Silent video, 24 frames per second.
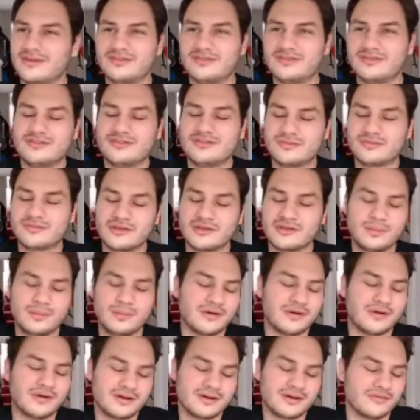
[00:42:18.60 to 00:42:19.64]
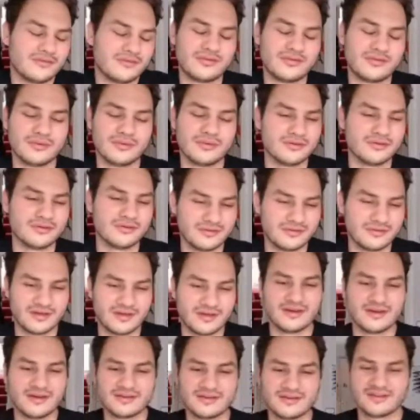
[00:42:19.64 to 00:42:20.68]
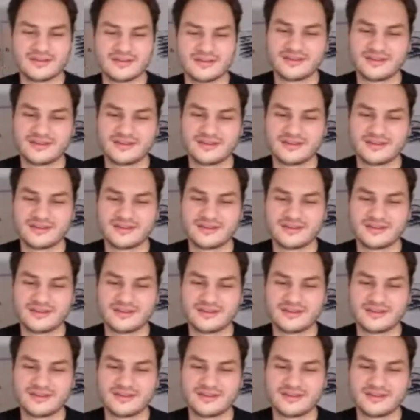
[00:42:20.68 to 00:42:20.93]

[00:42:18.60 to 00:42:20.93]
because it makes people uncomfortable. Yeah.